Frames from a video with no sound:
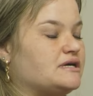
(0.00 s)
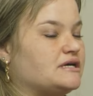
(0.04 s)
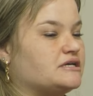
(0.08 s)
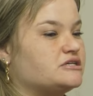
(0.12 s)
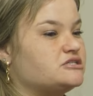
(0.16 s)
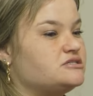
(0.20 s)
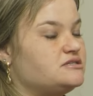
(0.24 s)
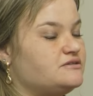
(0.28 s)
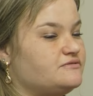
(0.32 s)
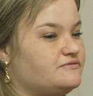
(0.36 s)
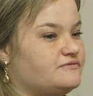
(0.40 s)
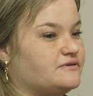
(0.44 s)

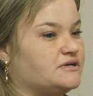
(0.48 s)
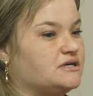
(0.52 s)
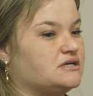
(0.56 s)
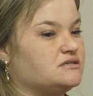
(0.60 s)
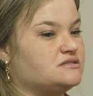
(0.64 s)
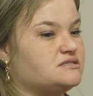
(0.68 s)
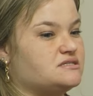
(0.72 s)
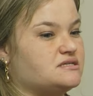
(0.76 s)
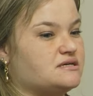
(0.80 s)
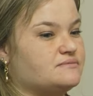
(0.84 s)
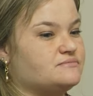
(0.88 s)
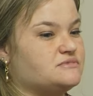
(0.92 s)
actually
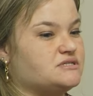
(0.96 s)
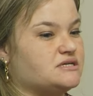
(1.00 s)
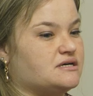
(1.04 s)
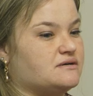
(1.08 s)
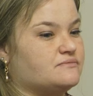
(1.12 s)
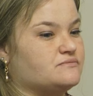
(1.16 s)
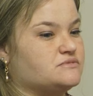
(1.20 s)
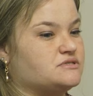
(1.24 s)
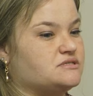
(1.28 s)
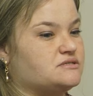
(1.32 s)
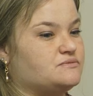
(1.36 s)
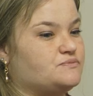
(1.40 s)
found
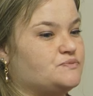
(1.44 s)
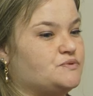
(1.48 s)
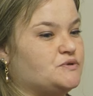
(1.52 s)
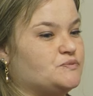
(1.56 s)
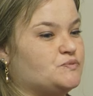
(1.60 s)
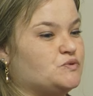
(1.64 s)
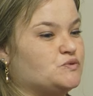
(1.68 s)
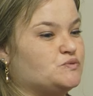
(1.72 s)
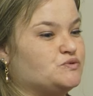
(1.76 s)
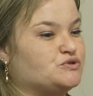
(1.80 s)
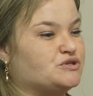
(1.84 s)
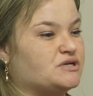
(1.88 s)
sometimes
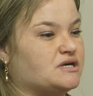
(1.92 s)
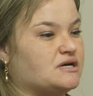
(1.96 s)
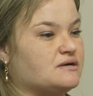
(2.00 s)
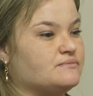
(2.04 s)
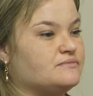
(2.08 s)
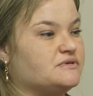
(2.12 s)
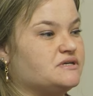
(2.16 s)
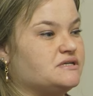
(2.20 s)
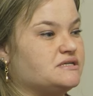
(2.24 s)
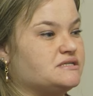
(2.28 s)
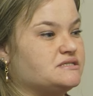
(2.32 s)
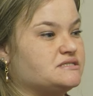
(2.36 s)
people would
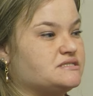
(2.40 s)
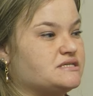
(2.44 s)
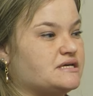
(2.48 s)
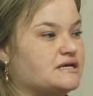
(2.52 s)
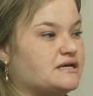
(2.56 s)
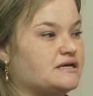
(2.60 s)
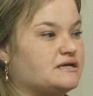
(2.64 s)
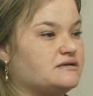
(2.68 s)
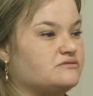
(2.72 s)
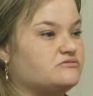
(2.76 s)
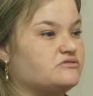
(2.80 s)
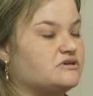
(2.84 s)
come in and
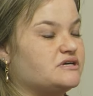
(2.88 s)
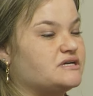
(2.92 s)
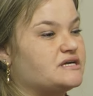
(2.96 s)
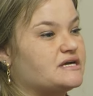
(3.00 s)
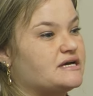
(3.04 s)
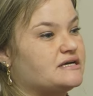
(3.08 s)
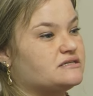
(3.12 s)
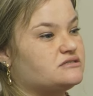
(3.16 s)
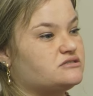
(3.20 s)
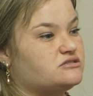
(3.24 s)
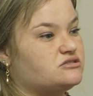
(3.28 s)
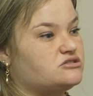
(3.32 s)
say their
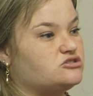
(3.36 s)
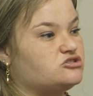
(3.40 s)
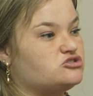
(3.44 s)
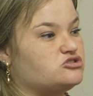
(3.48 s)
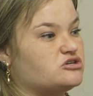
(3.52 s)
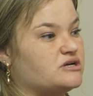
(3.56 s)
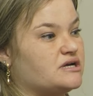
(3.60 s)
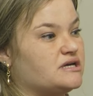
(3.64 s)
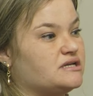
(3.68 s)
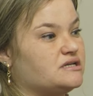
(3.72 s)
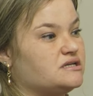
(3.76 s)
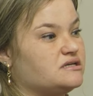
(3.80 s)
cat's
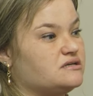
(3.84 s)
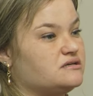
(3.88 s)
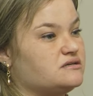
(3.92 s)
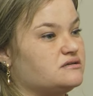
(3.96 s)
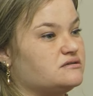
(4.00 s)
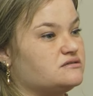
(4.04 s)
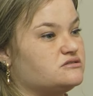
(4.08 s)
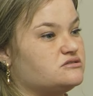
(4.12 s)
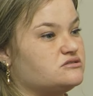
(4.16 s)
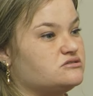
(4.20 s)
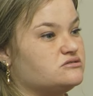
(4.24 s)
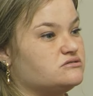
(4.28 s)

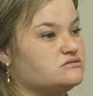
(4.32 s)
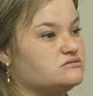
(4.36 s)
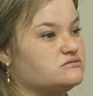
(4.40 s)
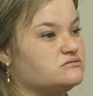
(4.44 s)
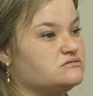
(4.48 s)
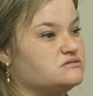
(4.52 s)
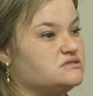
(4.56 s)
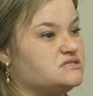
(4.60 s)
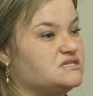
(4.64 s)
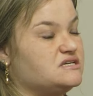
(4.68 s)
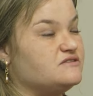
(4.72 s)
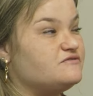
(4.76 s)
straining
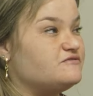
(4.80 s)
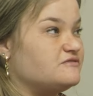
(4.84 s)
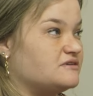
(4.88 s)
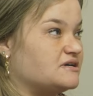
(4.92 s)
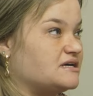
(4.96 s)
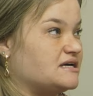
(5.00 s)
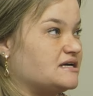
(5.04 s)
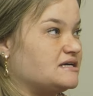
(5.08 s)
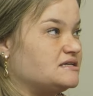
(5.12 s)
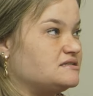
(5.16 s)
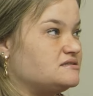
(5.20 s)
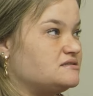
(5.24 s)
to
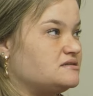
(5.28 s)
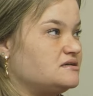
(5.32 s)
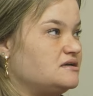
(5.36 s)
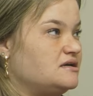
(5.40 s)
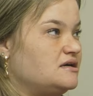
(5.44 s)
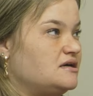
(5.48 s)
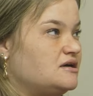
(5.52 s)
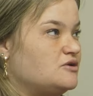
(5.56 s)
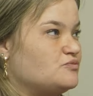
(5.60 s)
defecate,